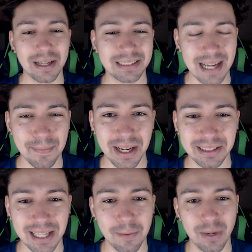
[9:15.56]
West Ham
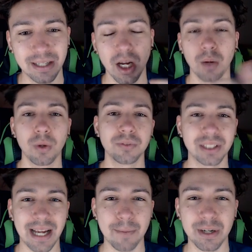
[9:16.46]
next game week,
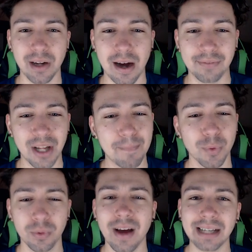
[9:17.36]
Wolves the game week
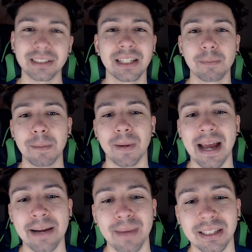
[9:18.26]
after. We're not actually going to be
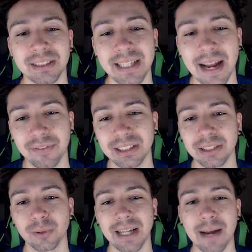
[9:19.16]
playing Maddison every
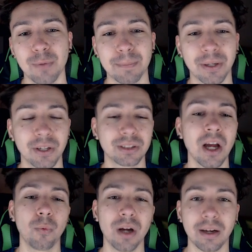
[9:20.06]
single game week
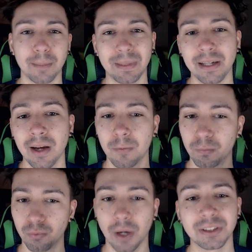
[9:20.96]
because we are going to be
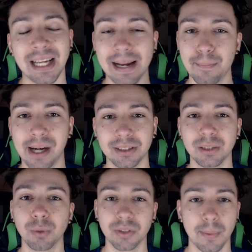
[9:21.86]
rotating
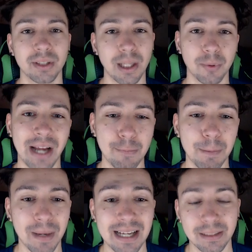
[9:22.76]
Maddison with some of the double game
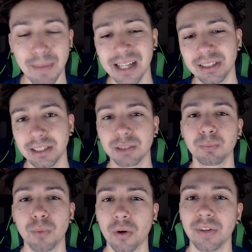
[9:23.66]
week players. And Maddison
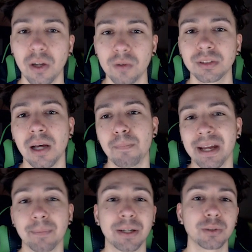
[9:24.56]
is more of a long-term
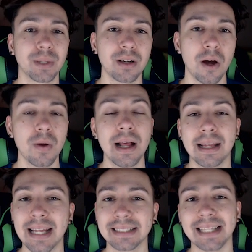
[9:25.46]
pick because we know
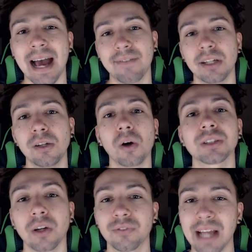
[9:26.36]
Leicester have a
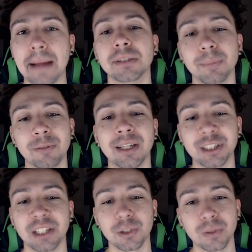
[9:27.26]
lot of games to be
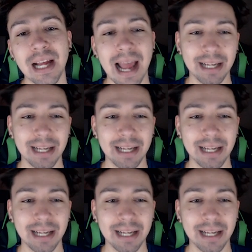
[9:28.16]
rescheduled.